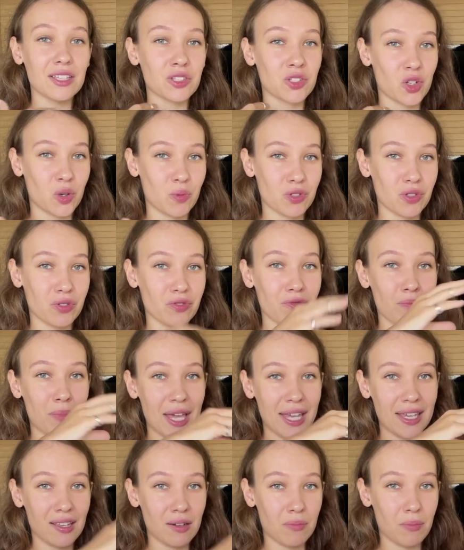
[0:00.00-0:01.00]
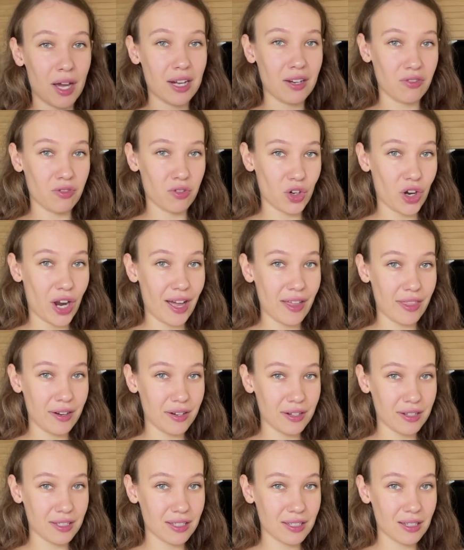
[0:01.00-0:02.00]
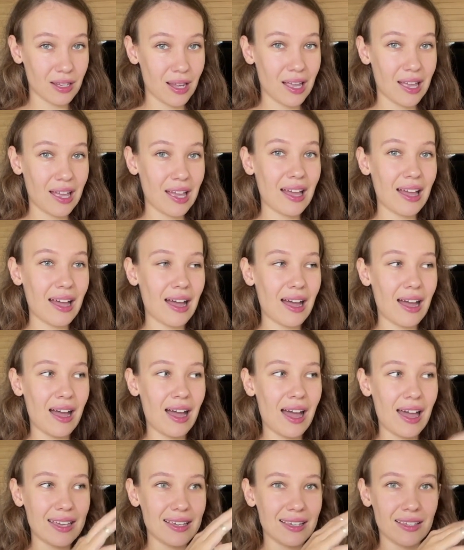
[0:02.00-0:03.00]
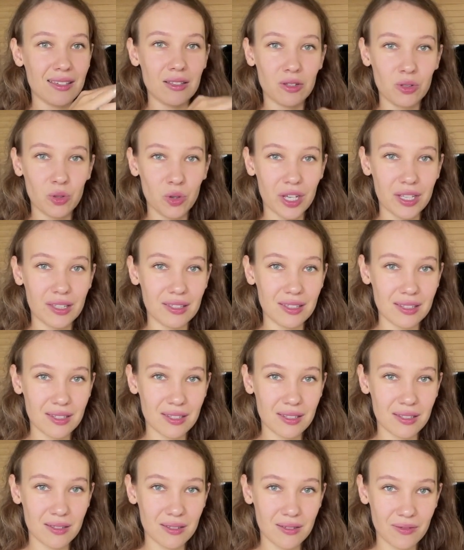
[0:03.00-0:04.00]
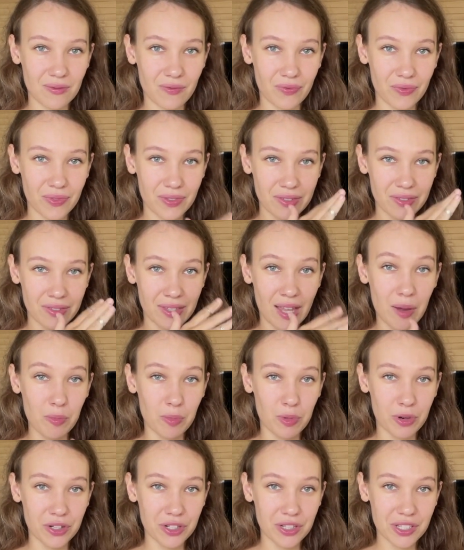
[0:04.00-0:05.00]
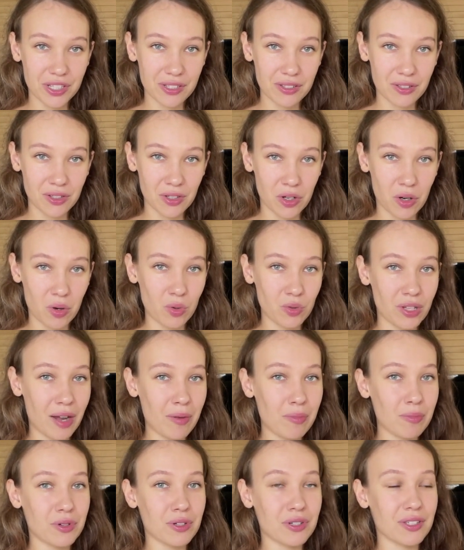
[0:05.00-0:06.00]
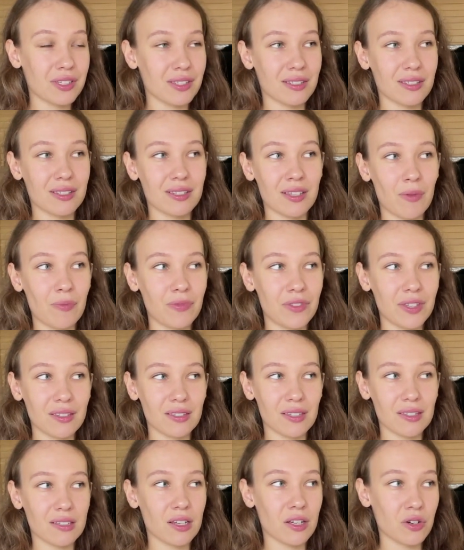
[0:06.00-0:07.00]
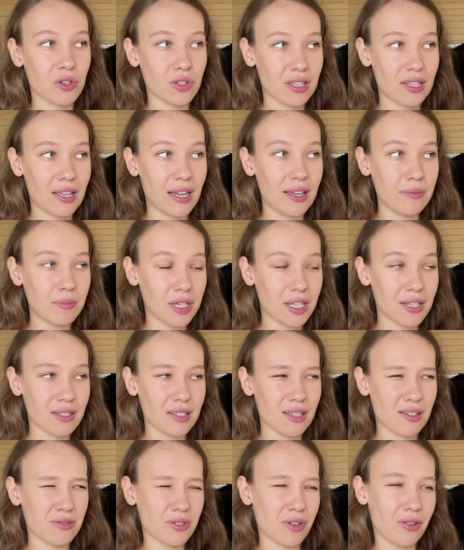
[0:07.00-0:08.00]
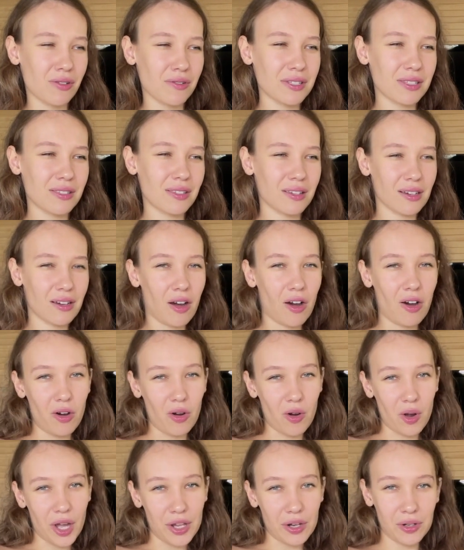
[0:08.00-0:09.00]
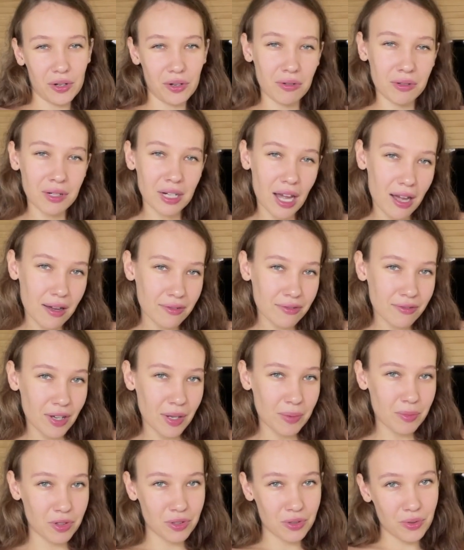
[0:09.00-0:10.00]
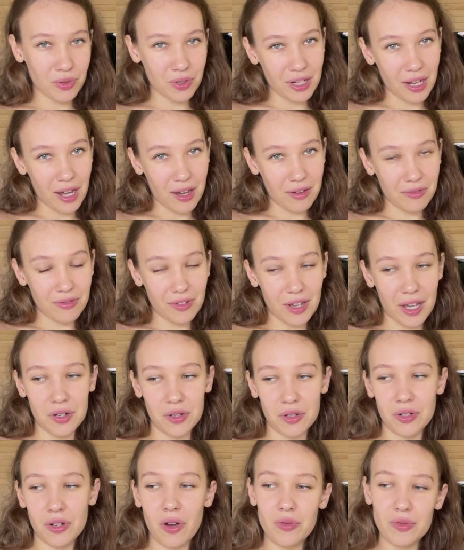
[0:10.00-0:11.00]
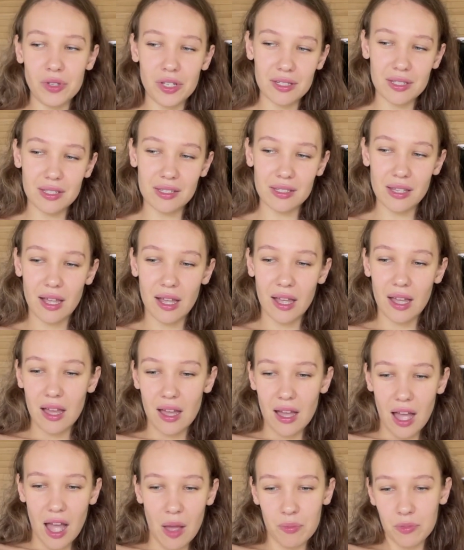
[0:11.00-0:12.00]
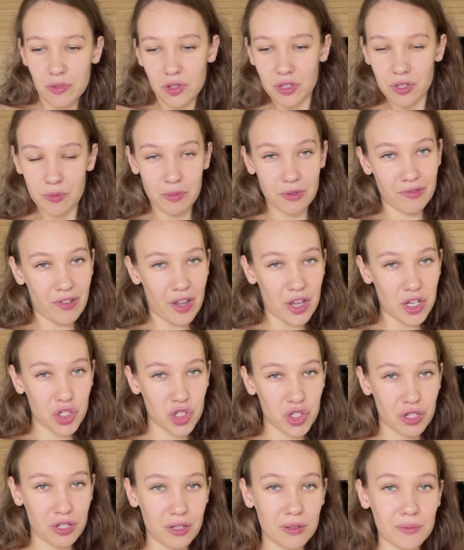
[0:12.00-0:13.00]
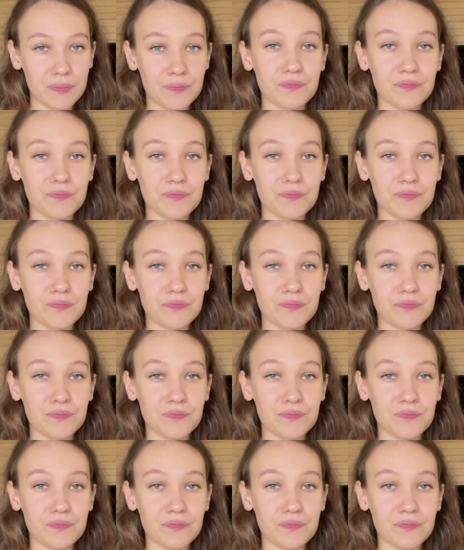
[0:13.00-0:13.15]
terms of making money for others, I look at these numbers, you know, numbers is something that cannot lie, because I would always think, oh, I don't know enough, I'm not good enough, I don't know this, I'm not a professional.